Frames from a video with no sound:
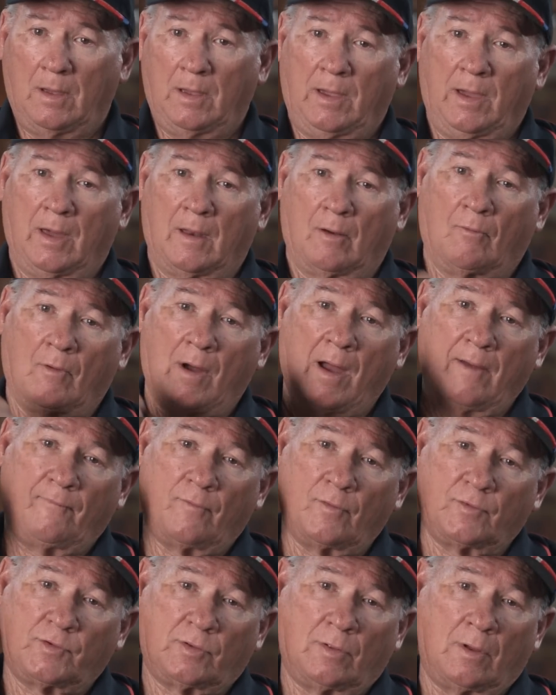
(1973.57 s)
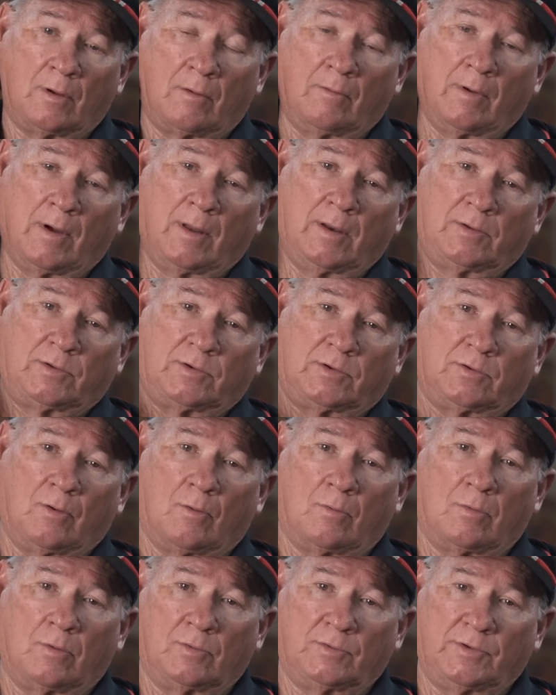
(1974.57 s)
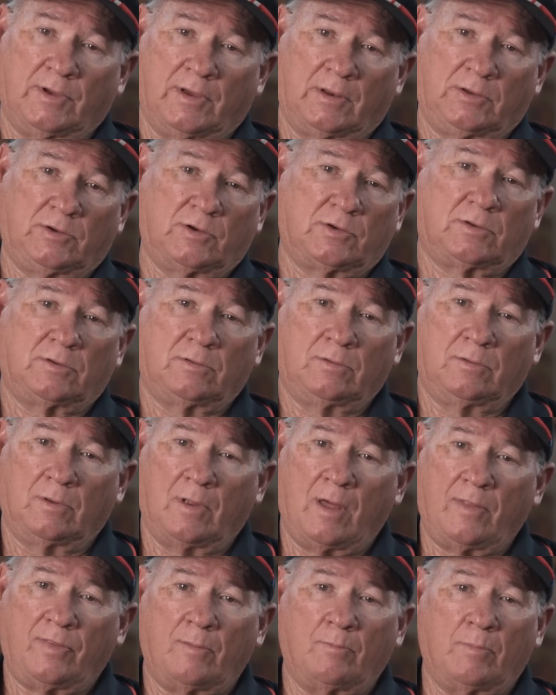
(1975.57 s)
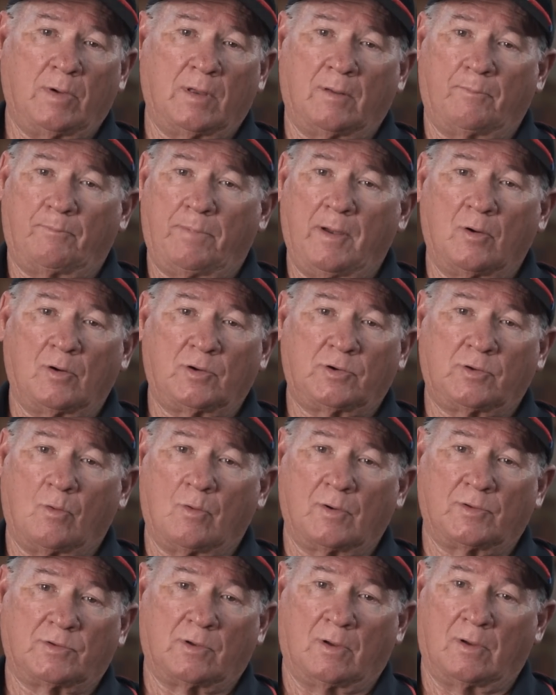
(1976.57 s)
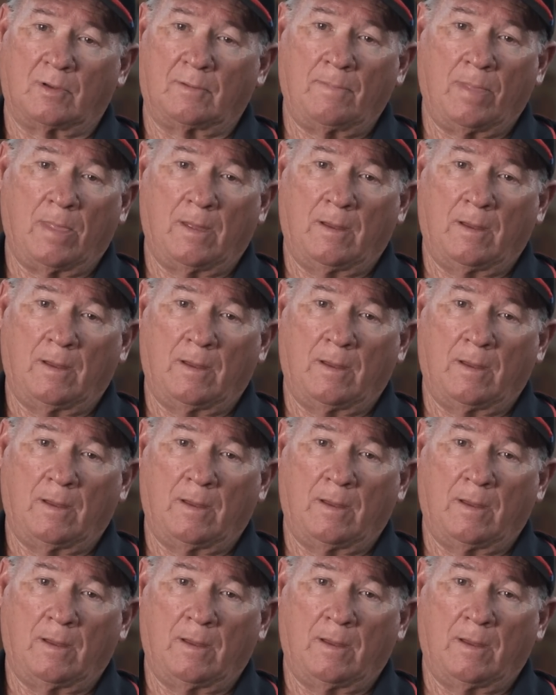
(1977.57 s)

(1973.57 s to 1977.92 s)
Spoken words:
He had a rifle slung around his shoulders. He had just nothing but a pair of shorts on.